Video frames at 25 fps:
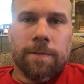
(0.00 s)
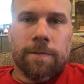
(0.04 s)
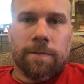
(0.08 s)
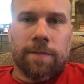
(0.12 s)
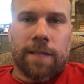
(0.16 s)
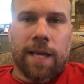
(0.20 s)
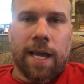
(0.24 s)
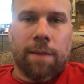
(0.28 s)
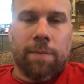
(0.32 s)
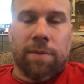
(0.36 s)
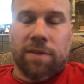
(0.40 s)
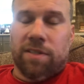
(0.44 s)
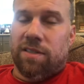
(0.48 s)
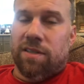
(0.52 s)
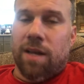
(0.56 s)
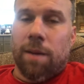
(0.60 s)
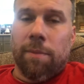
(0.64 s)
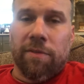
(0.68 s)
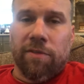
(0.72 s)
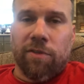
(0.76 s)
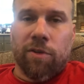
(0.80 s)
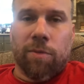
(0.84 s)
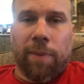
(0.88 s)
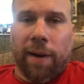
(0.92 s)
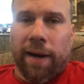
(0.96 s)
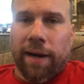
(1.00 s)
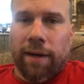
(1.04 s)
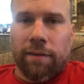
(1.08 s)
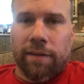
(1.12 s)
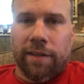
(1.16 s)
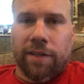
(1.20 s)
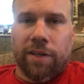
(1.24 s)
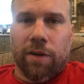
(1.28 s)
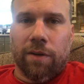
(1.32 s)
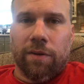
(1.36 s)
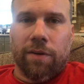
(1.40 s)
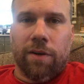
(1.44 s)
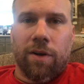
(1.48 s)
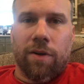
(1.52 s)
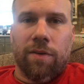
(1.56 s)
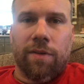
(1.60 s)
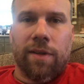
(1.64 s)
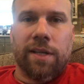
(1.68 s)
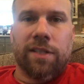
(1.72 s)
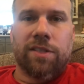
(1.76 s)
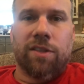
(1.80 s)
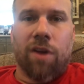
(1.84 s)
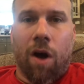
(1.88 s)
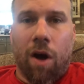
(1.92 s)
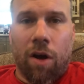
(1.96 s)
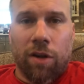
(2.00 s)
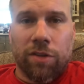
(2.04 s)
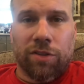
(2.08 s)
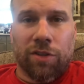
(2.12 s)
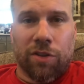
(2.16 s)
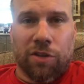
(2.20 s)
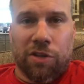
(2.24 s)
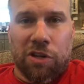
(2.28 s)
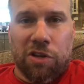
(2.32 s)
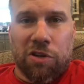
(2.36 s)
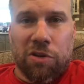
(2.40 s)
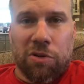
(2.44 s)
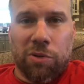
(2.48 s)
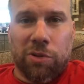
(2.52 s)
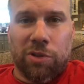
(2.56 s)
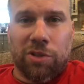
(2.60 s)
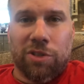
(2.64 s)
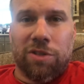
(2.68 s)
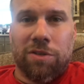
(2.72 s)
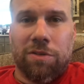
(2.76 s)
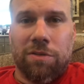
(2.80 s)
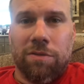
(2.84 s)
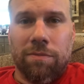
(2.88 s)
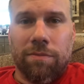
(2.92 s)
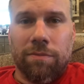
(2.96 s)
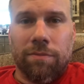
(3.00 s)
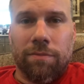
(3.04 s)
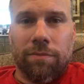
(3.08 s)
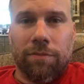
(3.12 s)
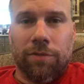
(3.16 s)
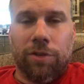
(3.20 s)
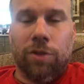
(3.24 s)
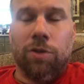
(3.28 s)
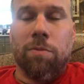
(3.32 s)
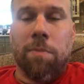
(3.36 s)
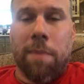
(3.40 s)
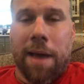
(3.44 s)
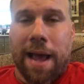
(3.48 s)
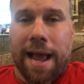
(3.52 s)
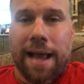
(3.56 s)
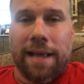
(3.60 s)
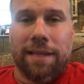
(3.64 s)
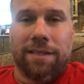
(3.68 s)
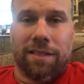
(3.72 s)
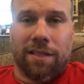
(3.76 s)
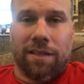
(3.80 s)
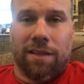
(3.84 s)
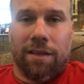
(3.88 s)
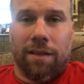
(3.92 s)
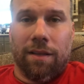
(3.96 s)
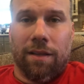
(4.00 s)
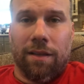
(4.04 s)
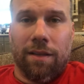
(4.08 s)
Okay, but some of you apparently don't know that it's also used to mask